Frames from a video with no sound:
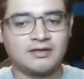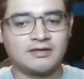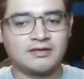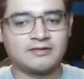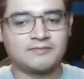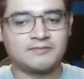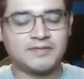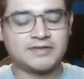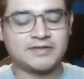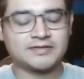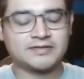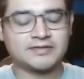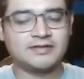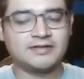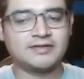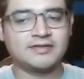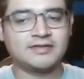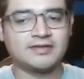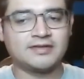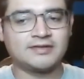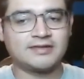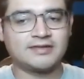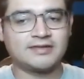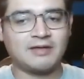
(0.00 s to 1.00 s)
especially
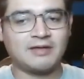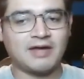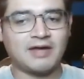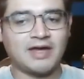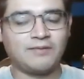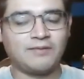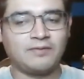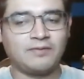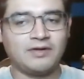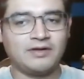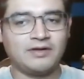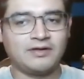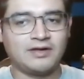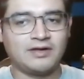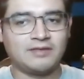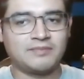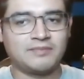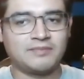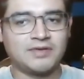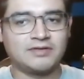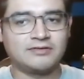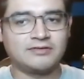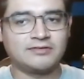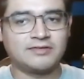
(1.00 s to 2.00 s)
since I will not
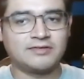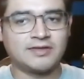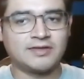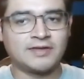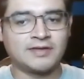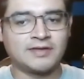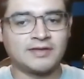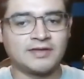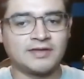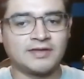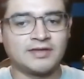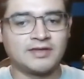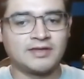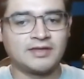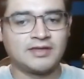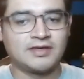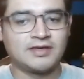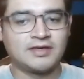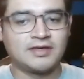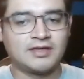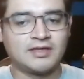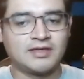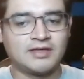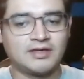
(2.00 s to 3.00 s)
be using
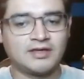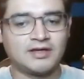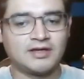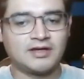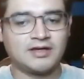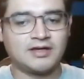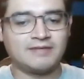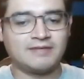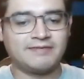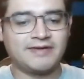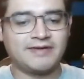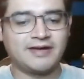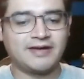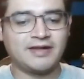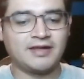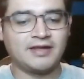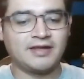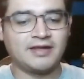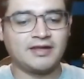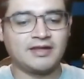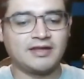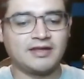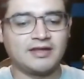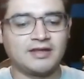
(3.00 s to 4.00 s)

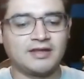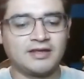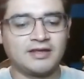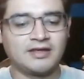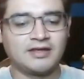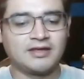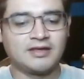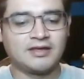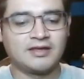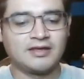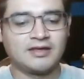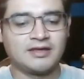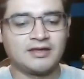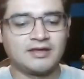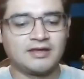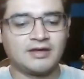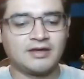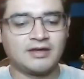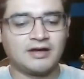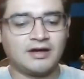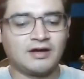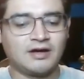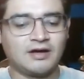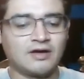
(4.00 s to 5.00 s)
very
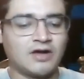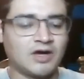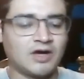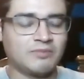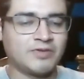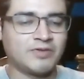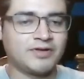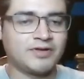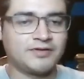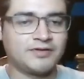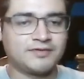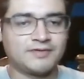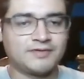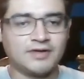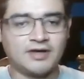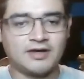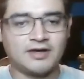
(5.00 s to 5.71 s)
uncommon